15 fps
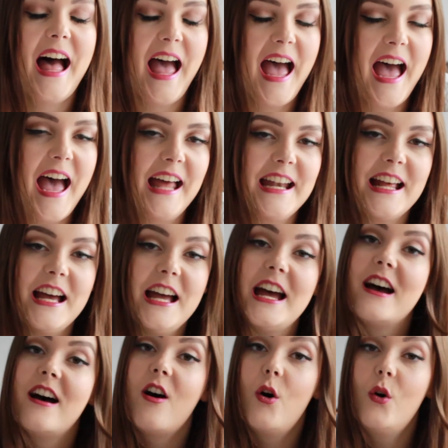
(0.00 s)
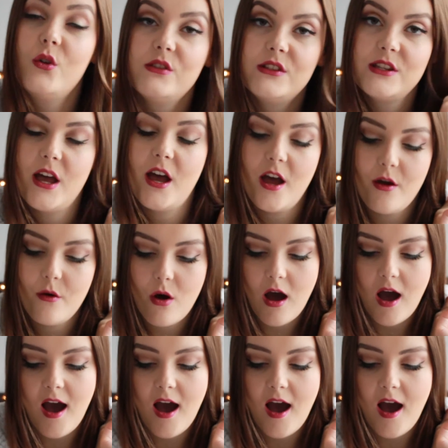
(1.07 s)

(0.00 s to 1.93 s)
And also,